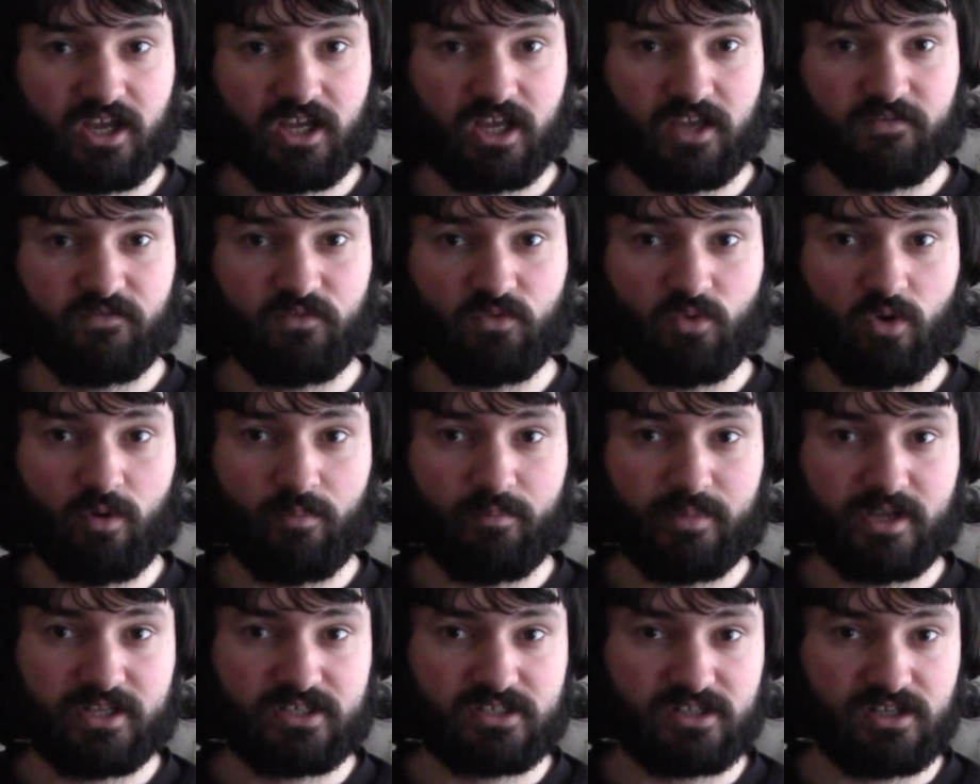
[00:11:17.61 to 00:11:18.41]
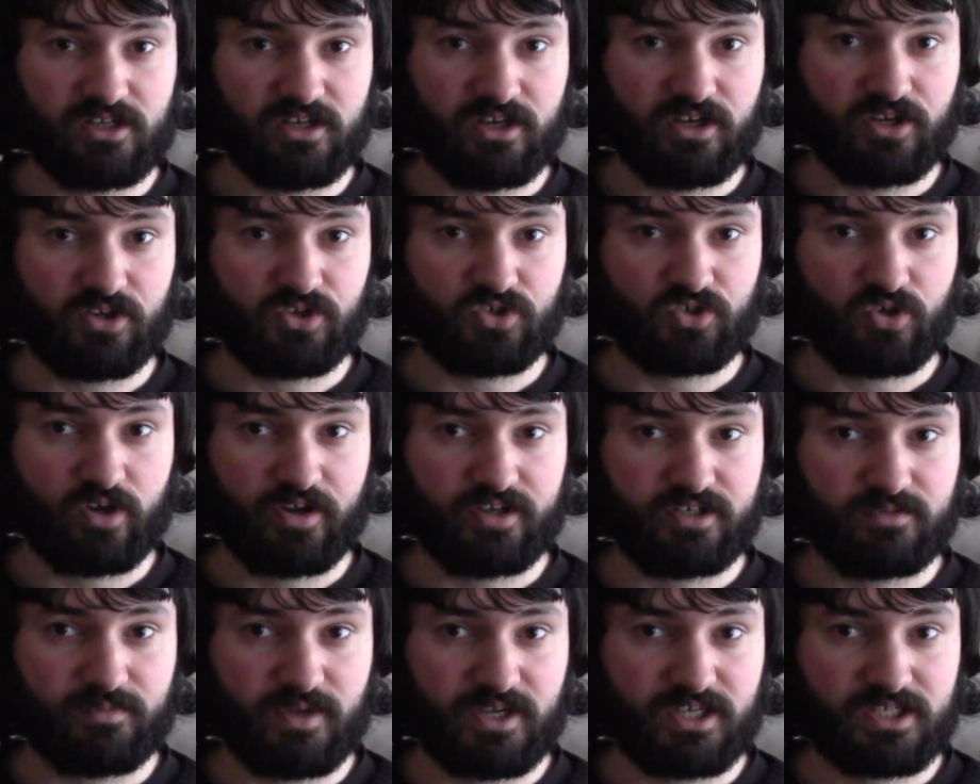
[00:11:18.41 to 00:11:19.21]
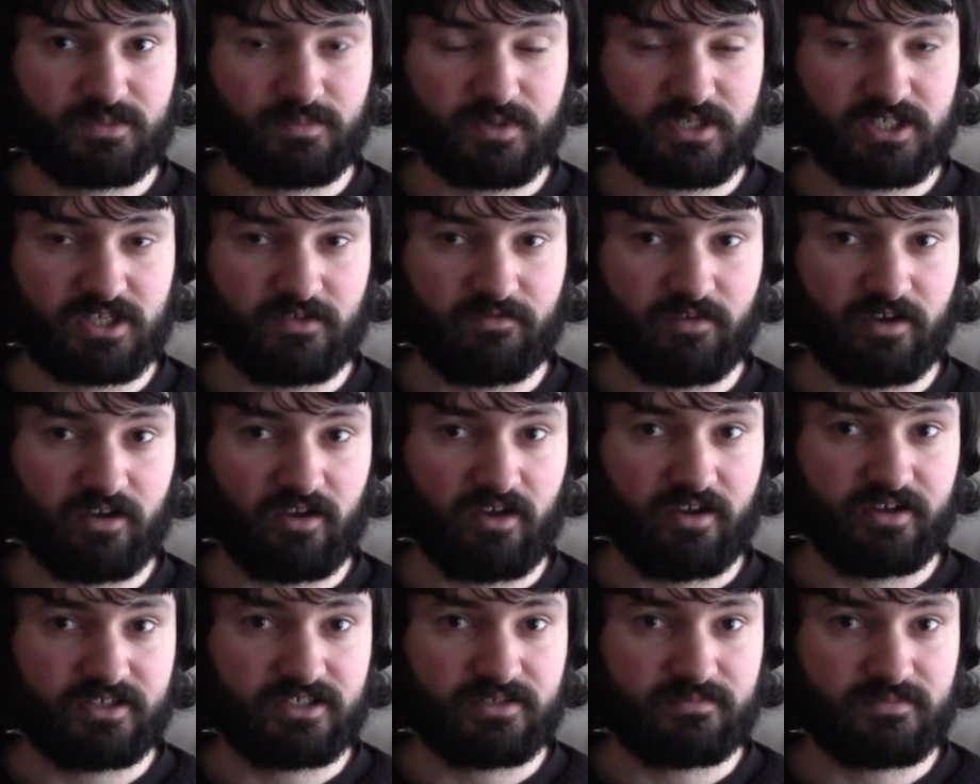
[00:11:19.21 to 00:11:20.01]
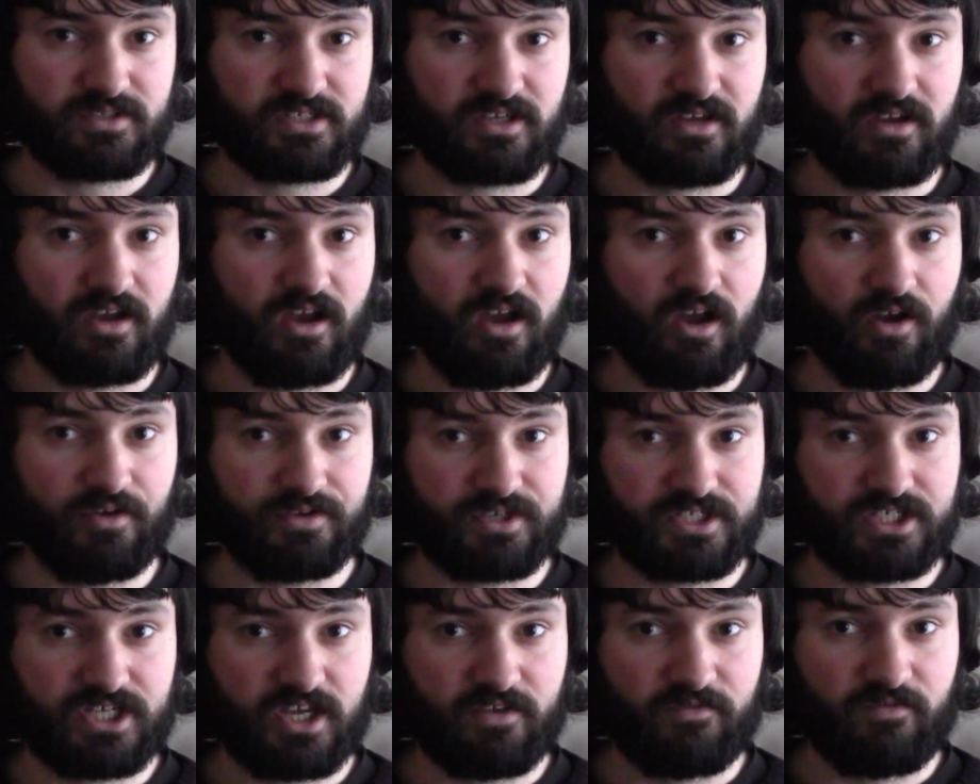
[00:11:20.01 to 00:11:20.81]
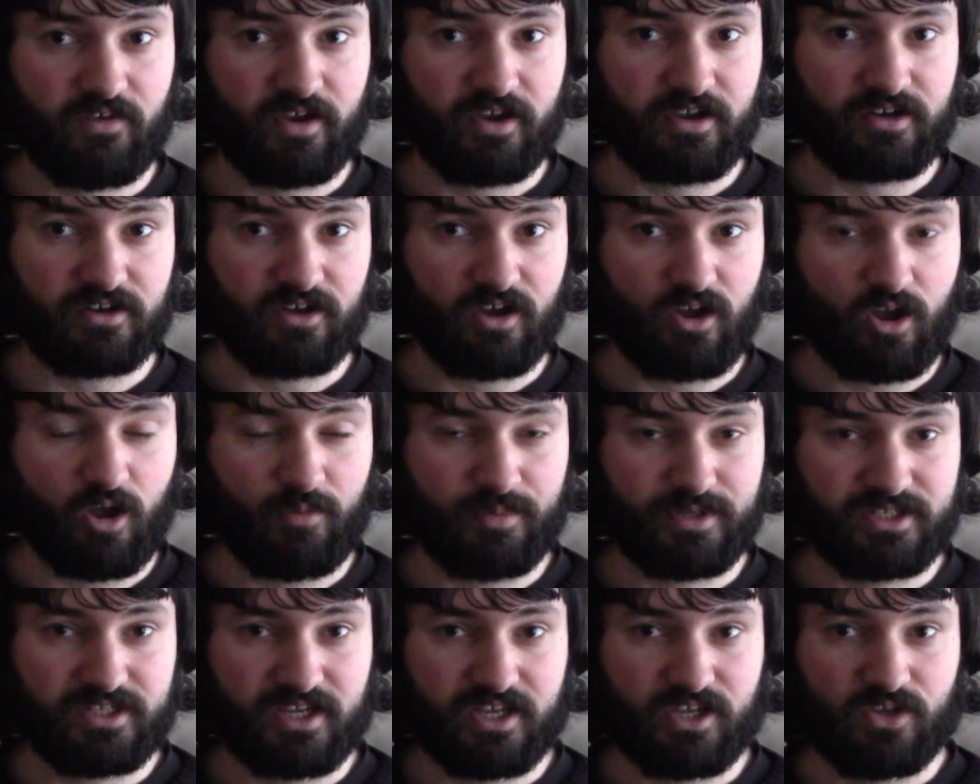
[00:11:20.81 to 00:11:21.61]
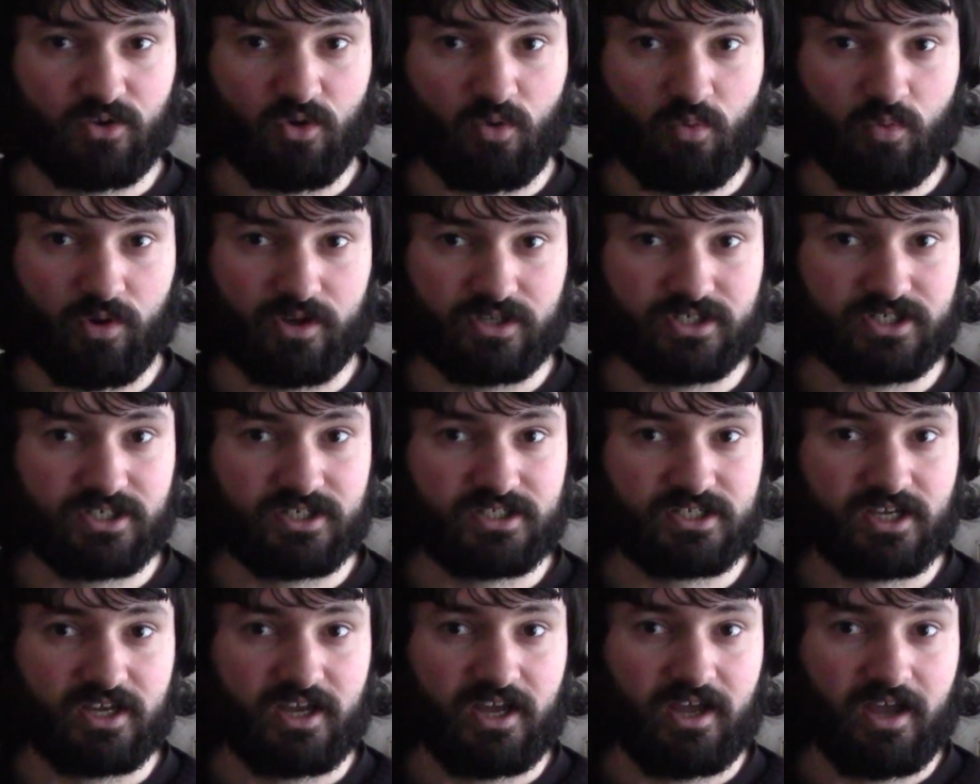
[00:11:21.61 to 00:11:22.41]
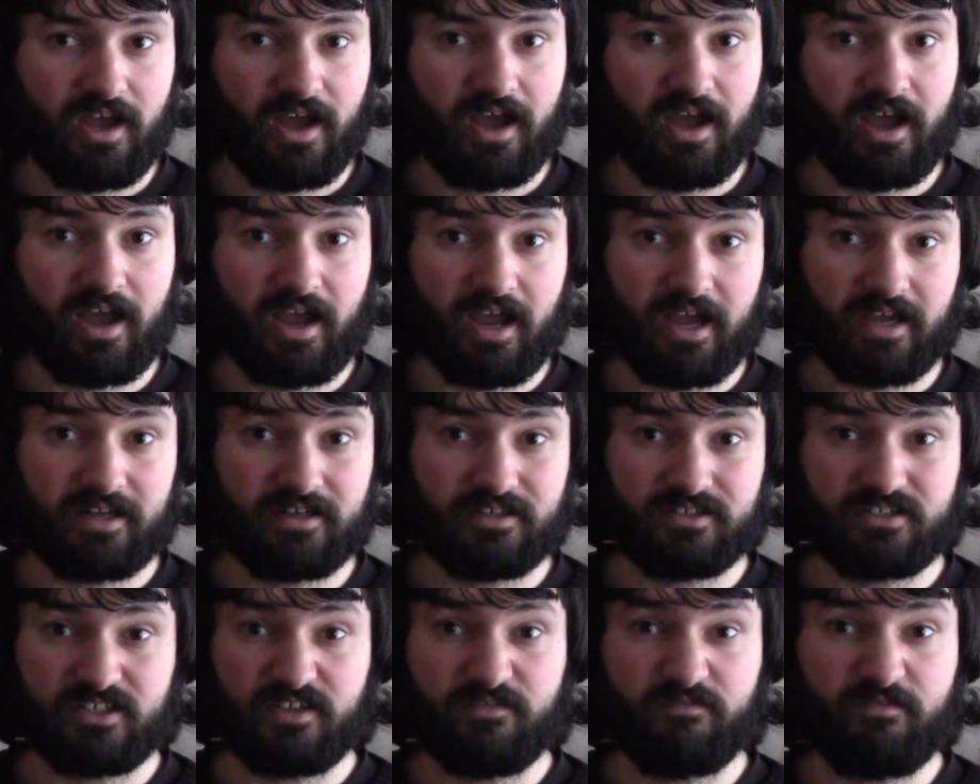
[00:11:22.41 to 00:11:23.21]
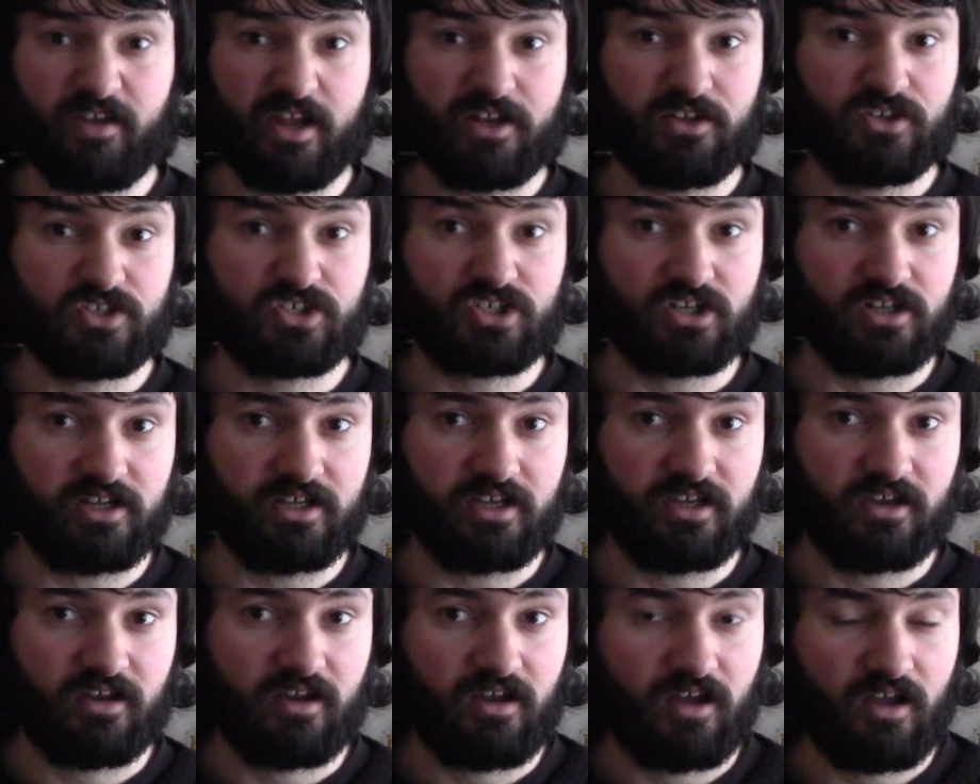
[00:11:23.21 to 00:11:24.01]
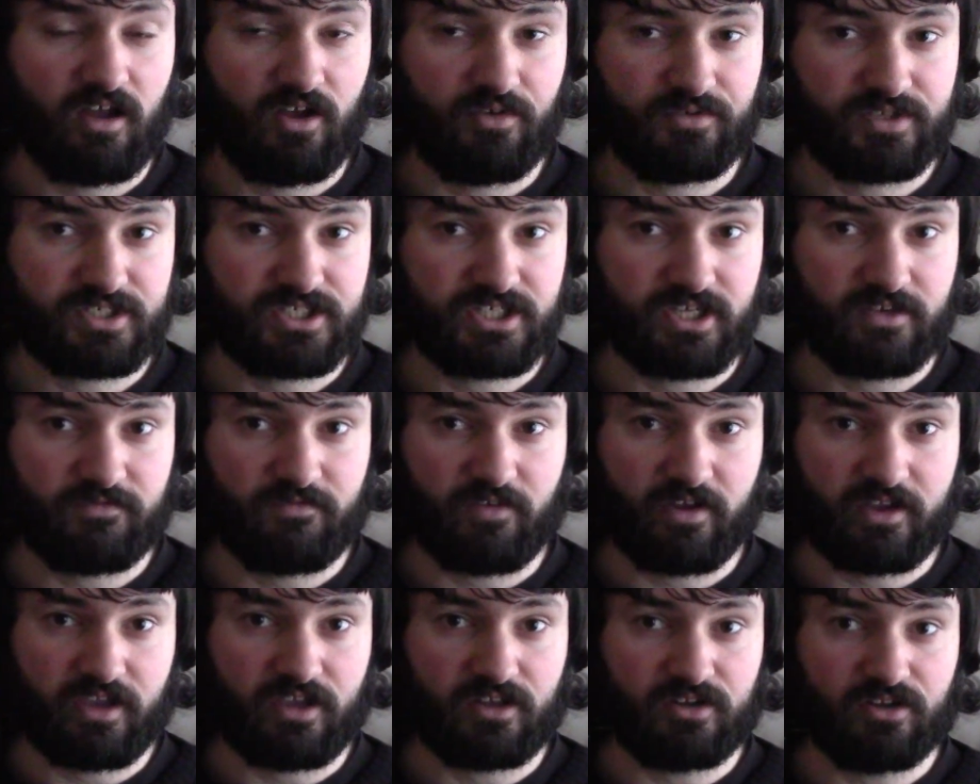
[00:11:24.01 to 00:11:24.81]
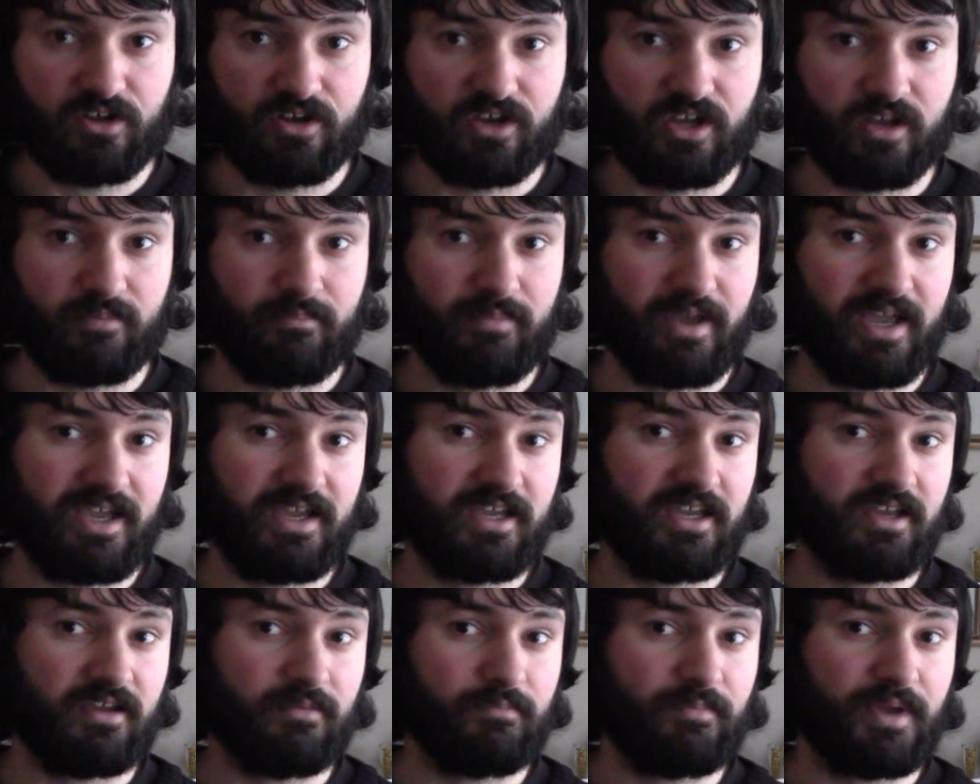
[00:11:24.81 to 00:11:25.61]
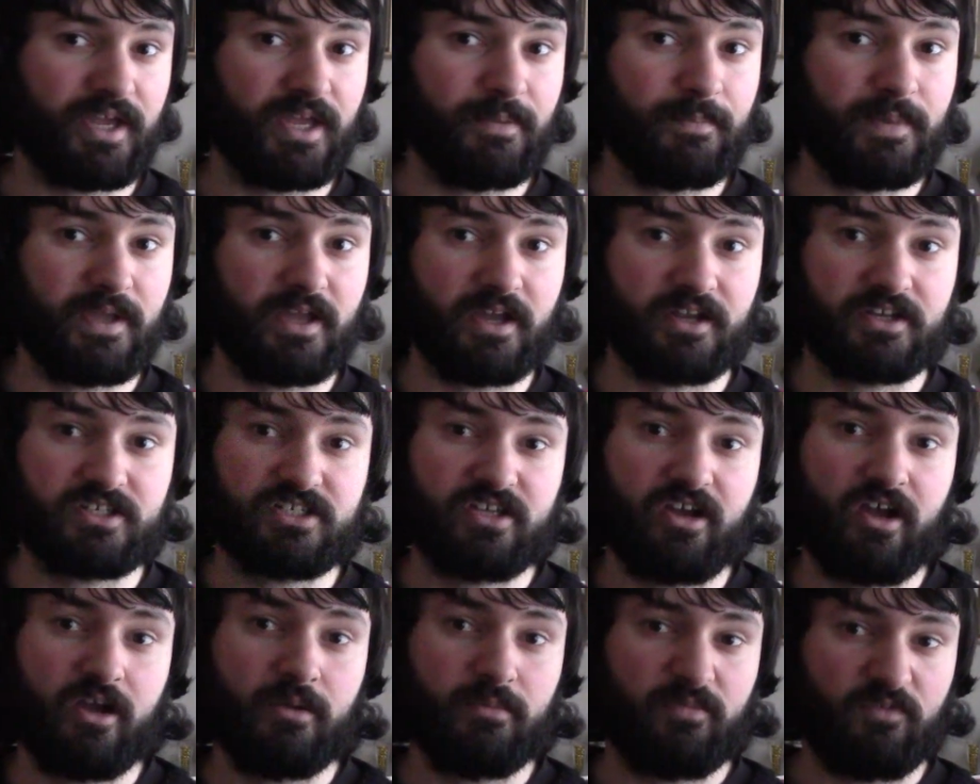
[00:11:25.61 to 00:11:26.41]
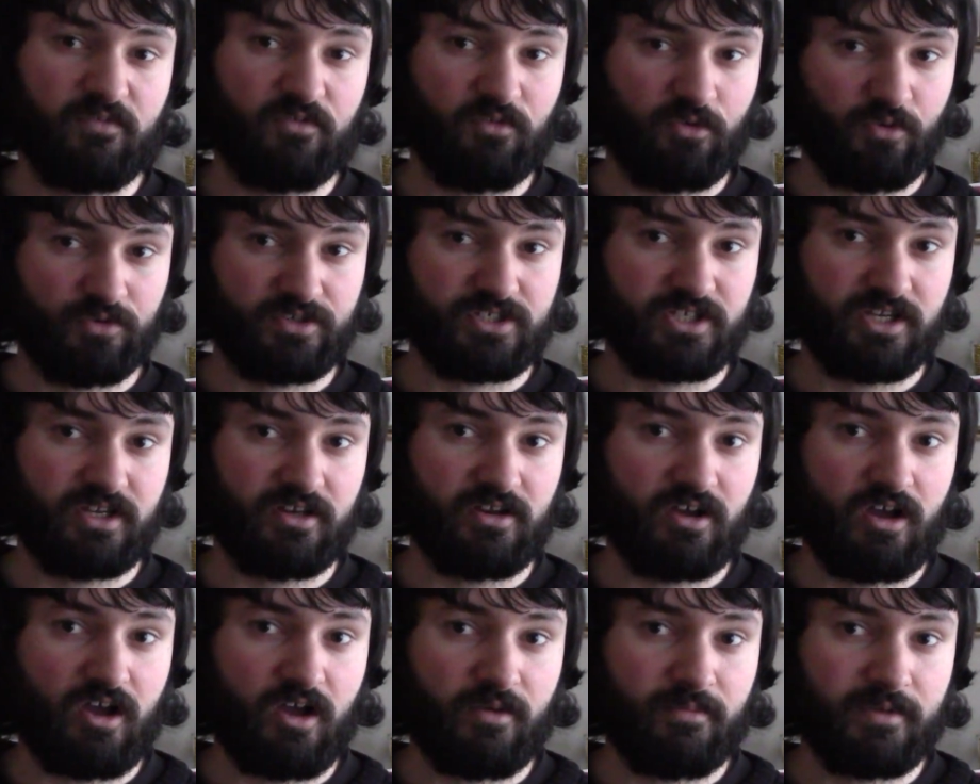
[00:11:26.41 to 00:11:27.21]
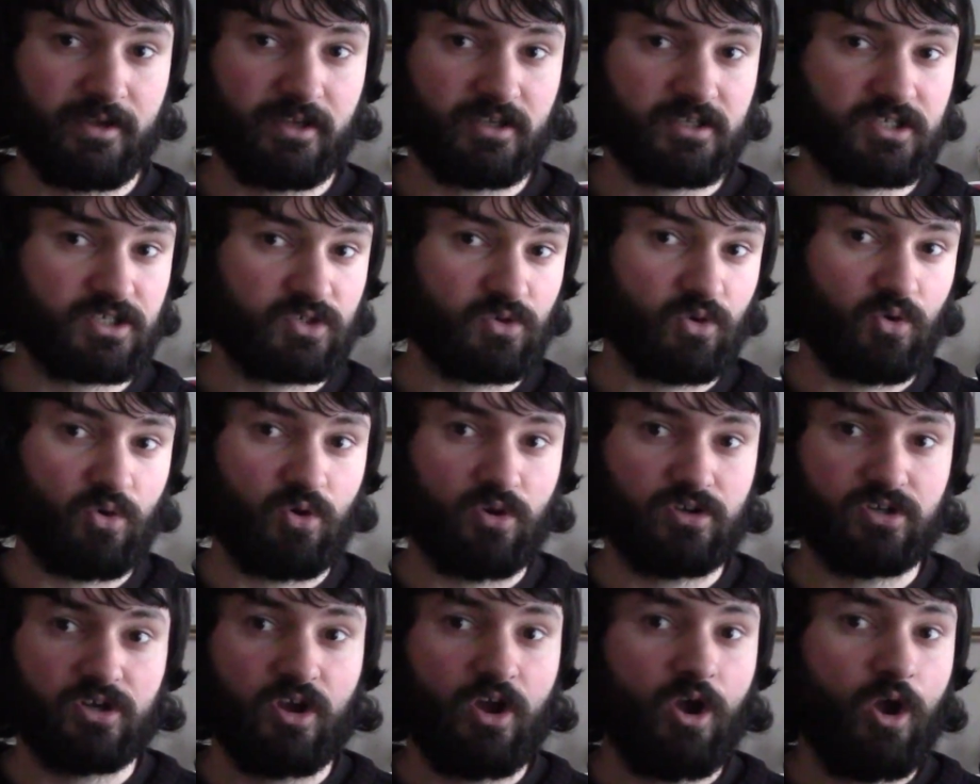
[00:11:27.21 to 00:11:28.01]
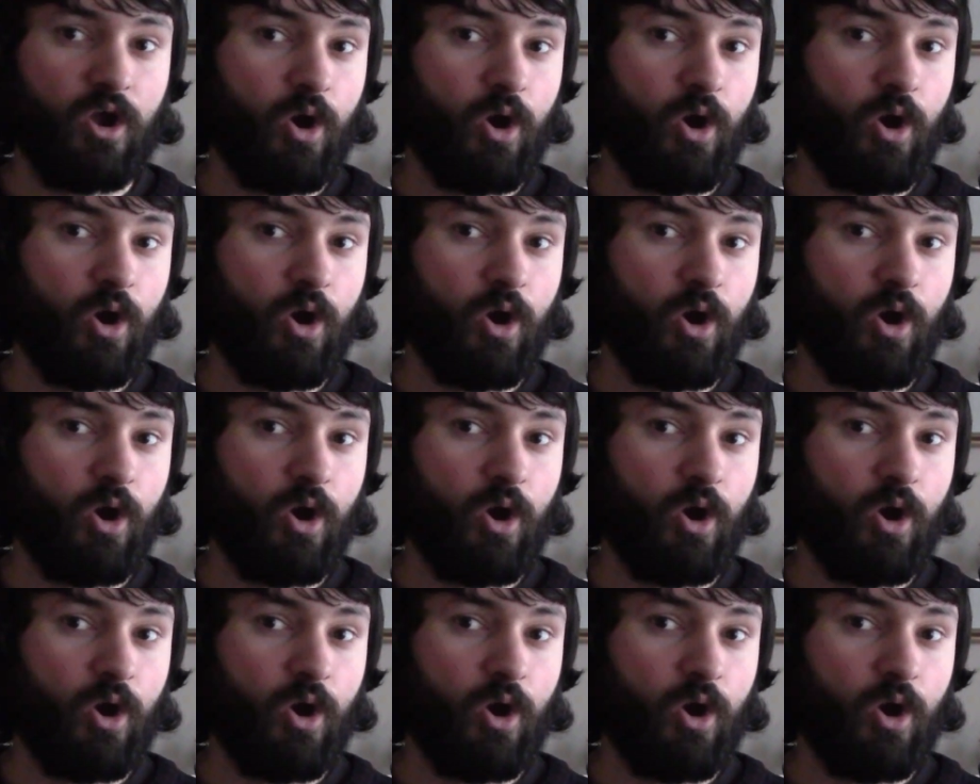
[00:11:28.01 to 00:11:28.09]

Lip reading: If you want me to look at trying to make specific items, I'll see if I can accommodate your wishes, and eventually I'll see if I can look at making maybe a Type 14 arming sword,